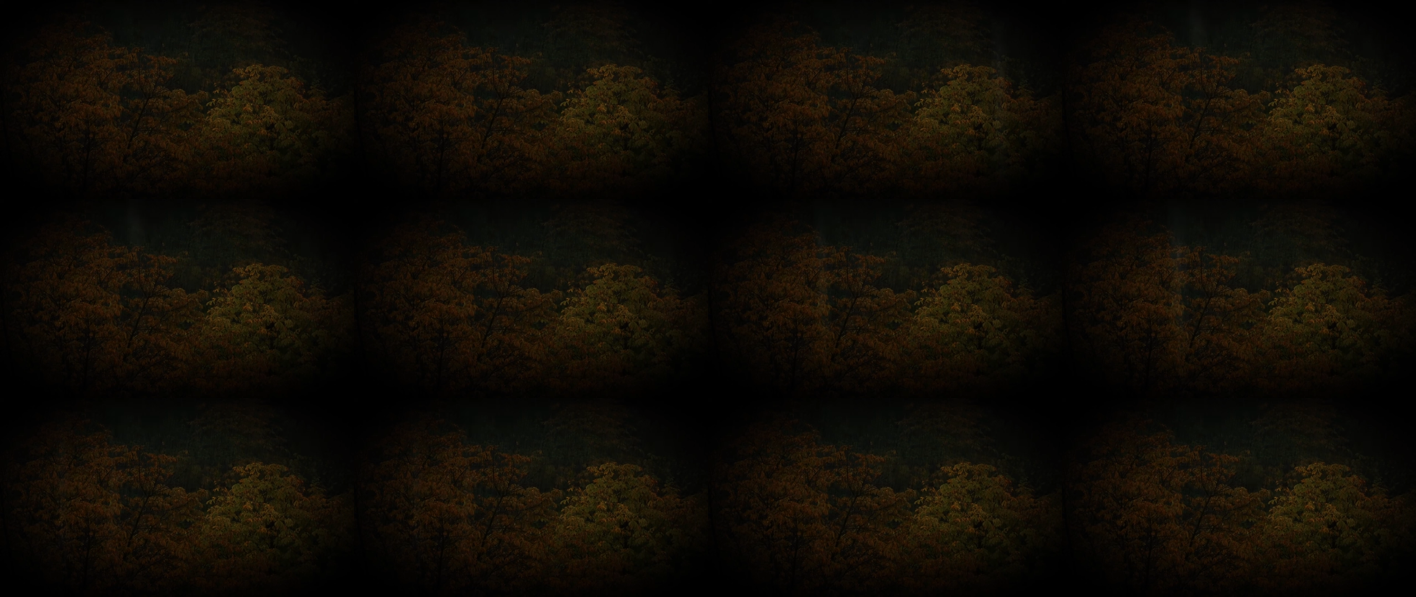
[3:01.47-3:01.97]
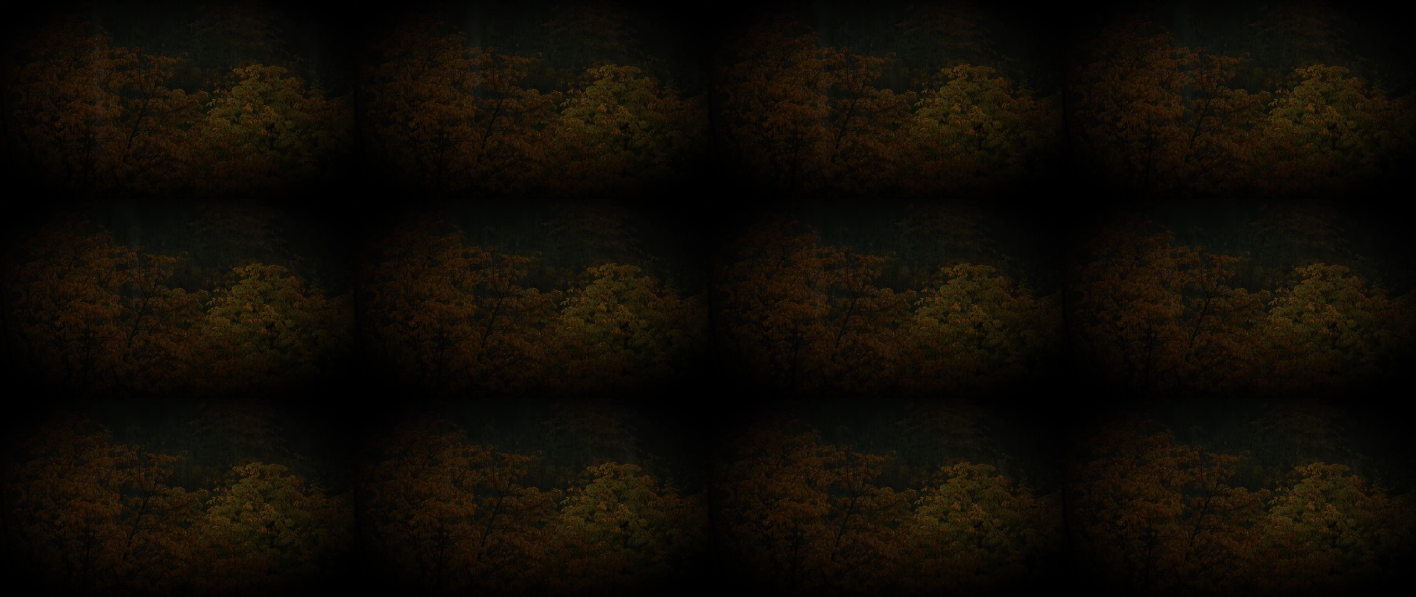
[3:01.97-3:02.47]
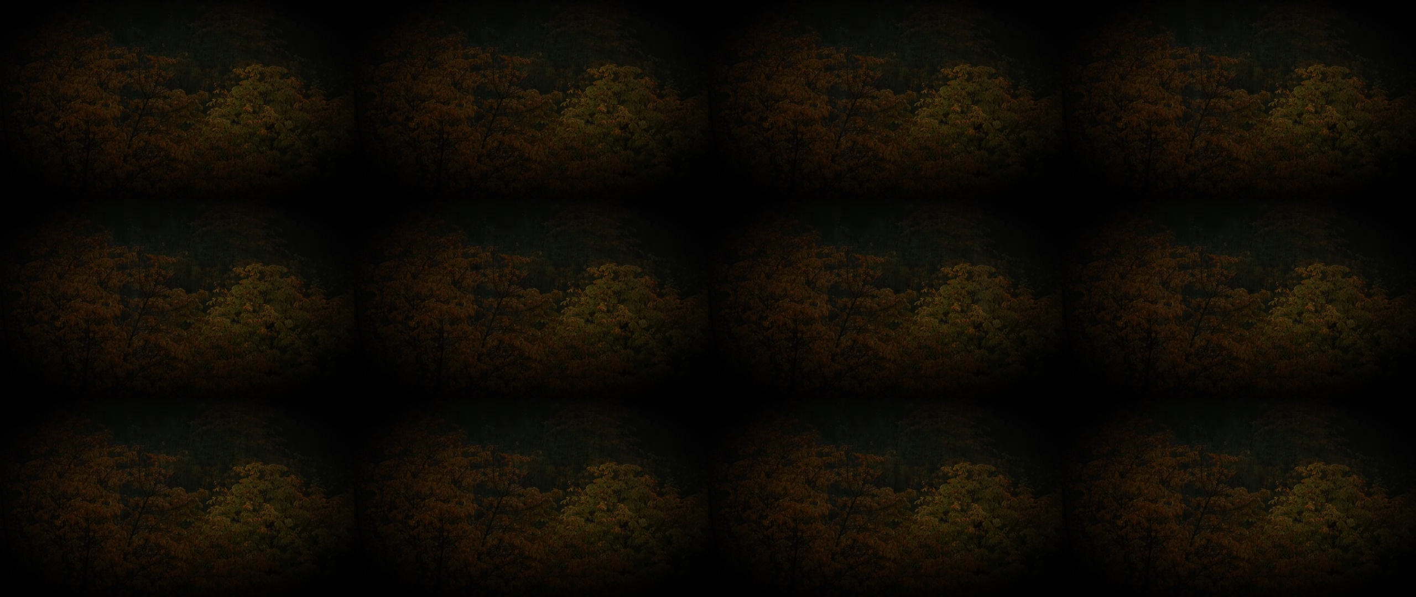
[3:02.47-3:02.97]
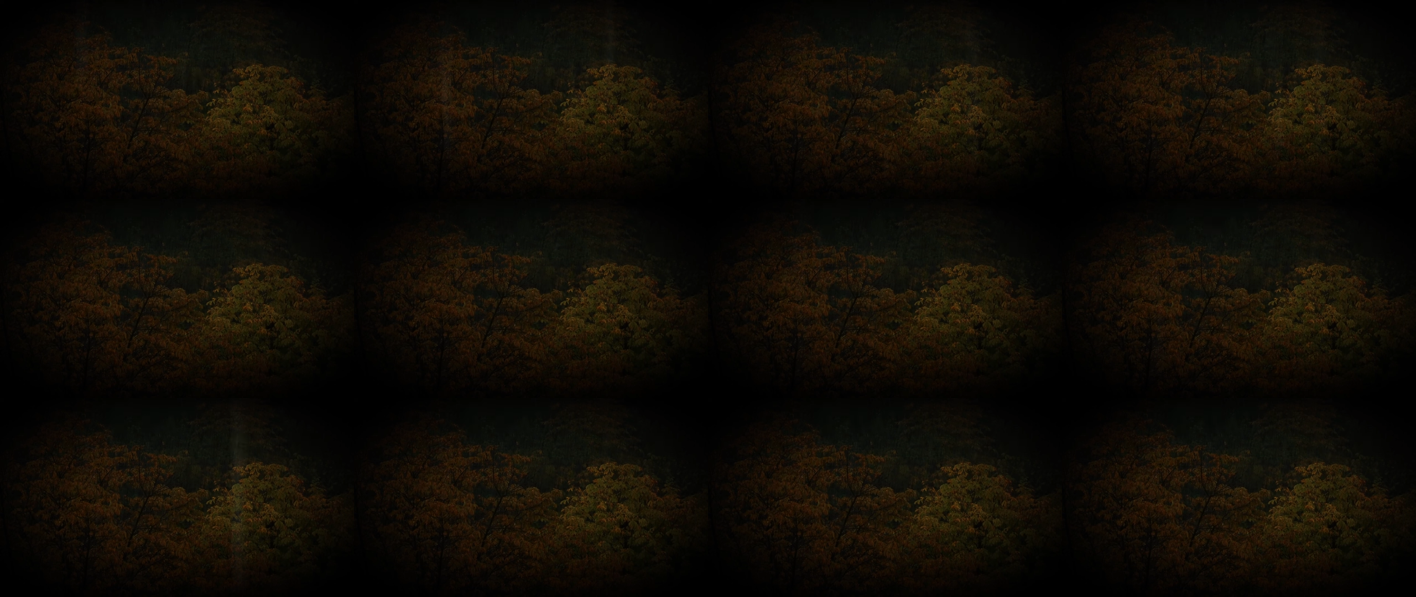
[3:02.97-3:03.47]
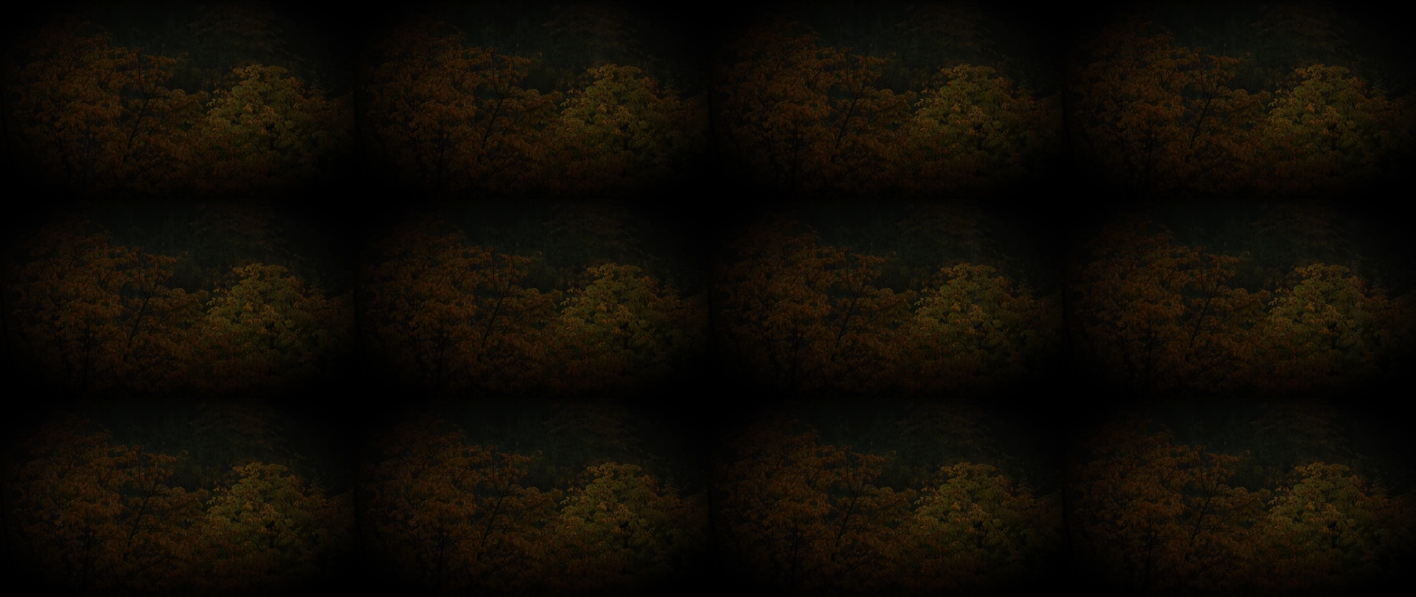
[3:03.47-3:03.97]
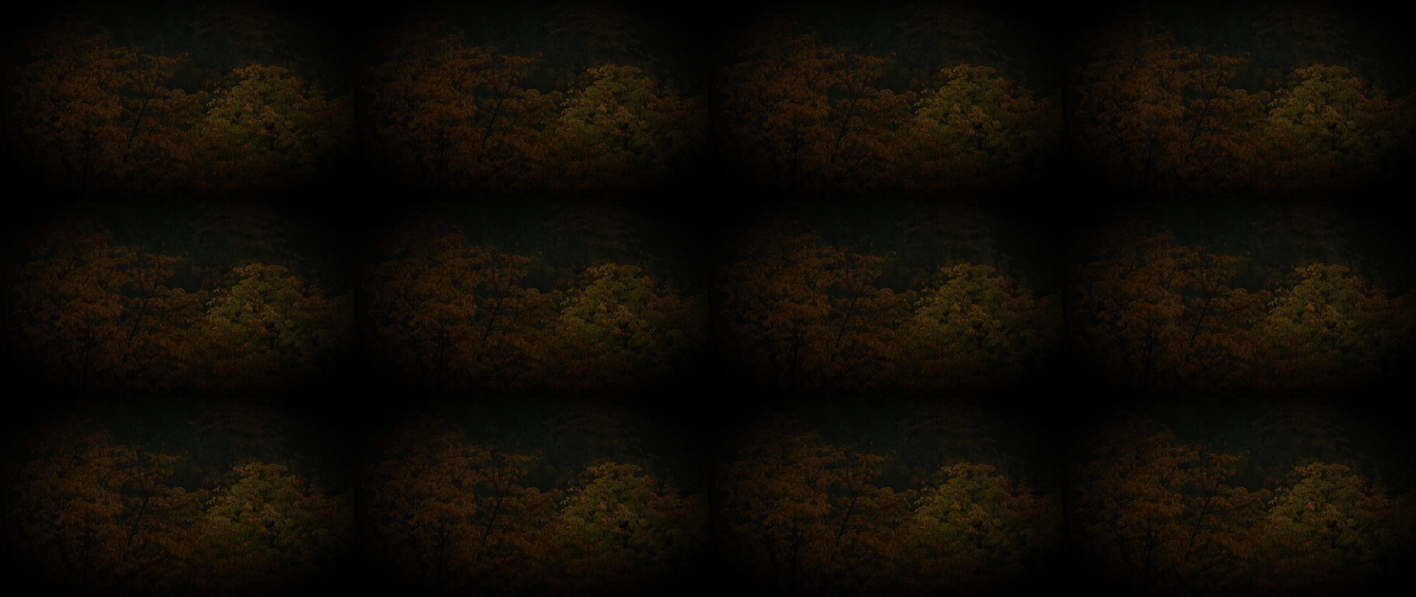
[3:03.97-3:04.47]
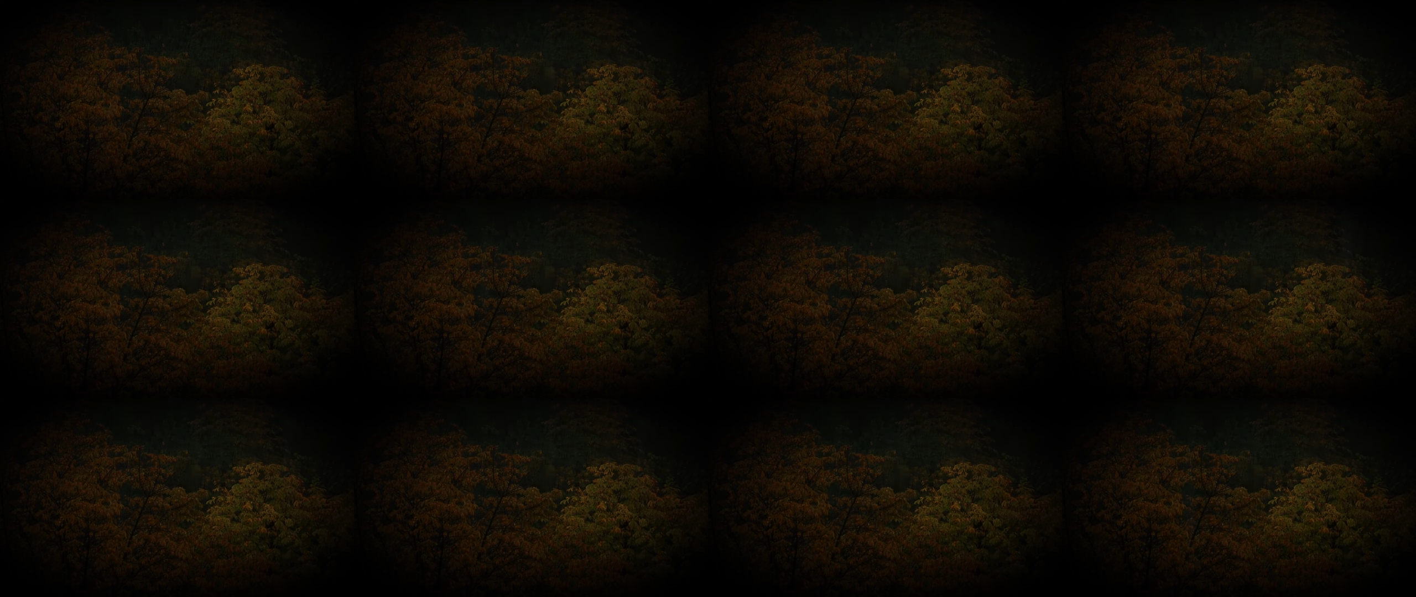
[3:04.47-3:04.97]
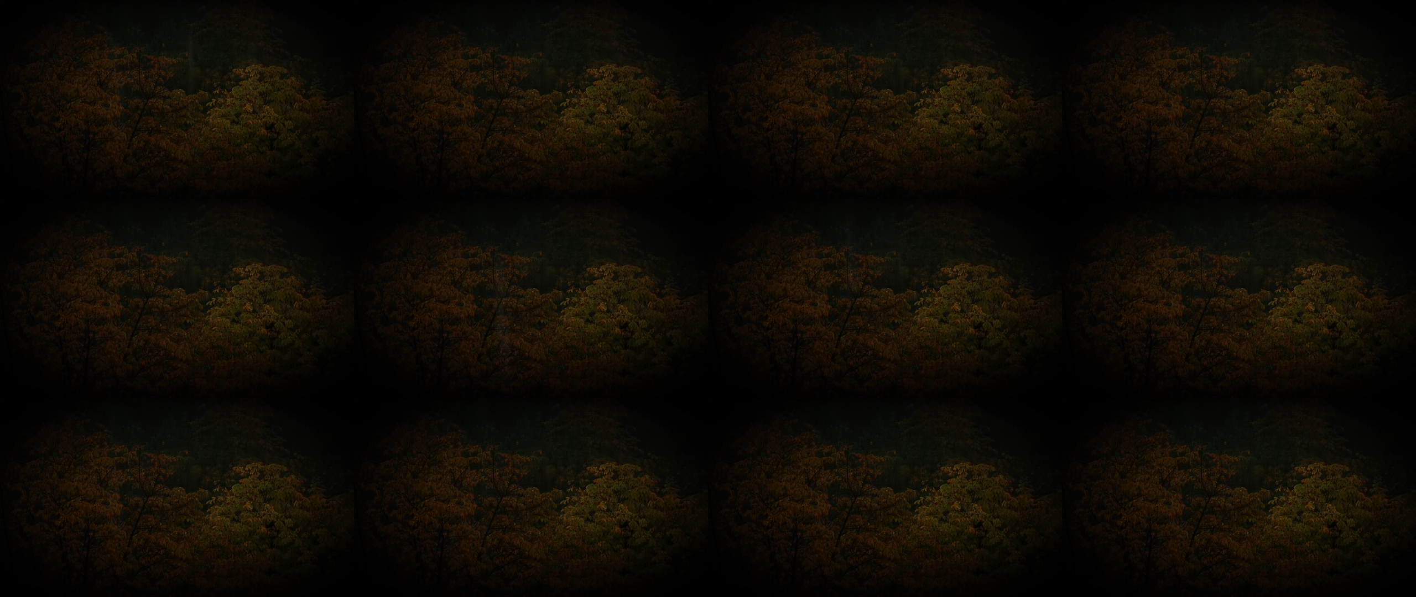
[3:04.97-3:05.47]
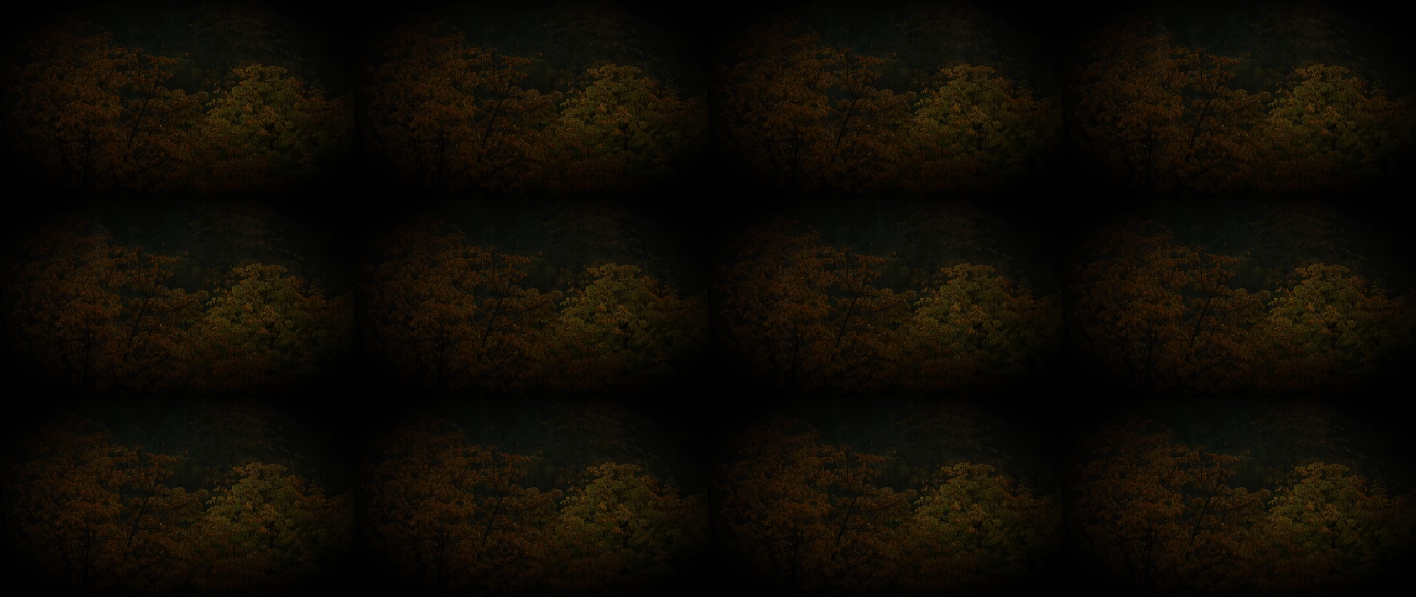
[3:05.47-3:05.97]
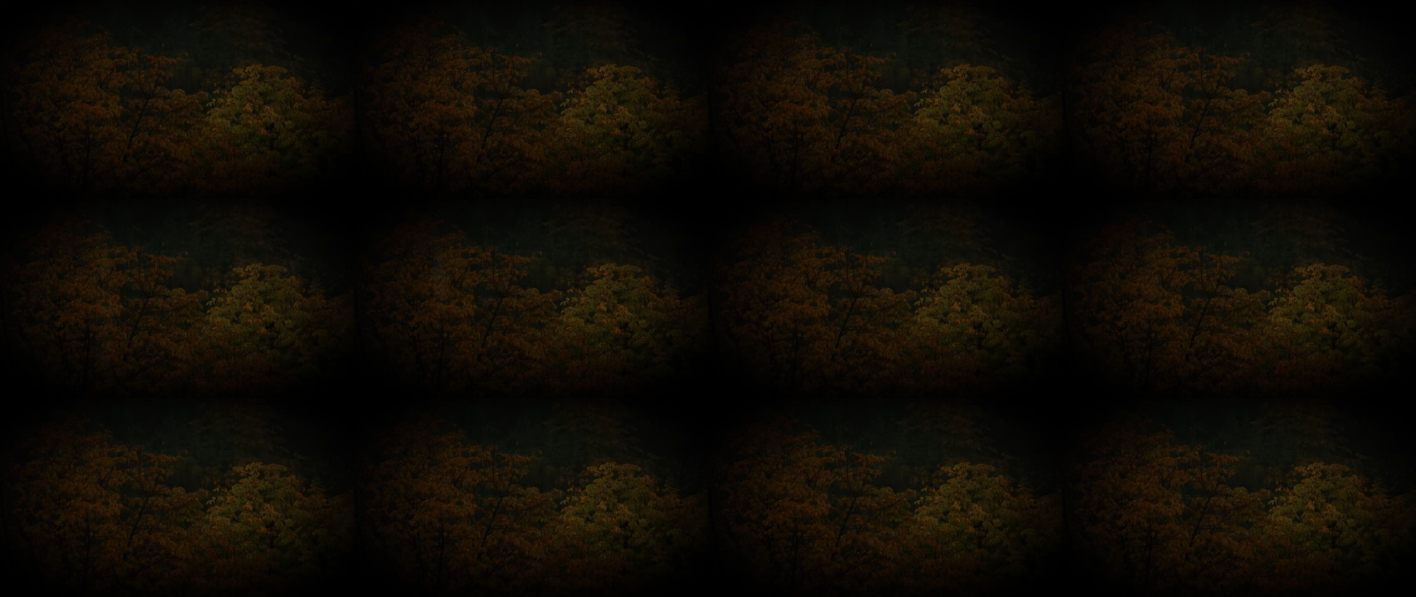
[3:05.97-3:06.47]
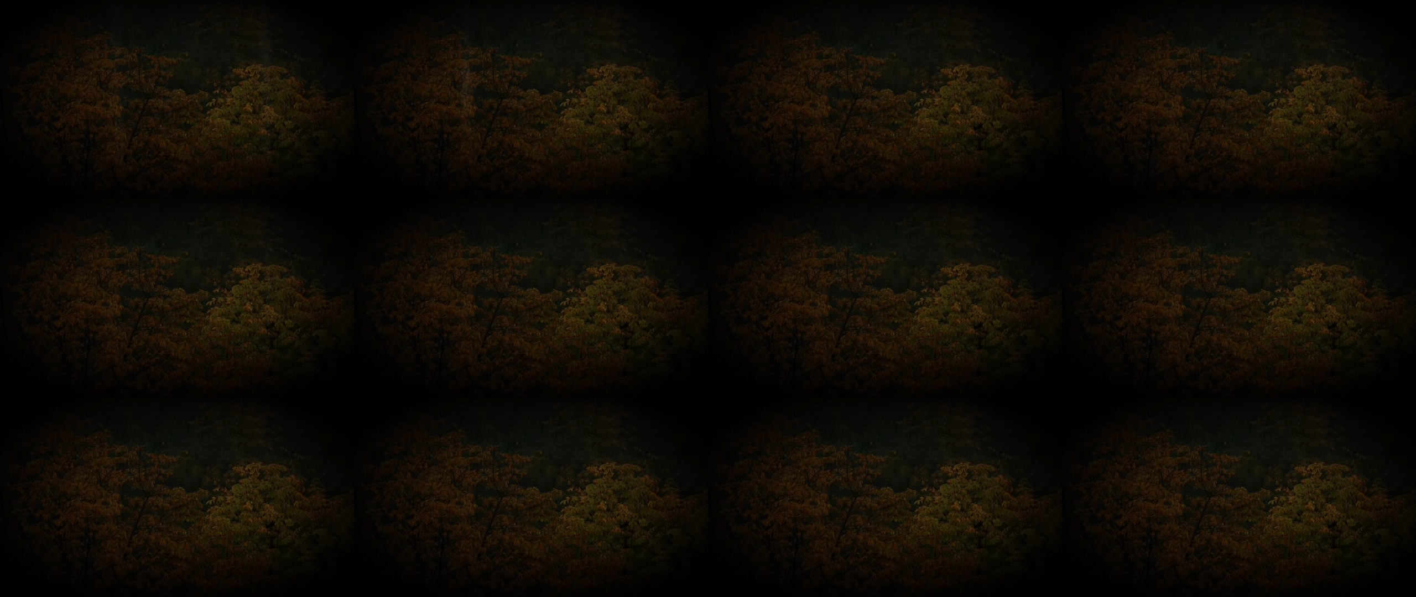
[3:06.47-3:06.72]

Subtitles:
Nobody's mouth can be seen.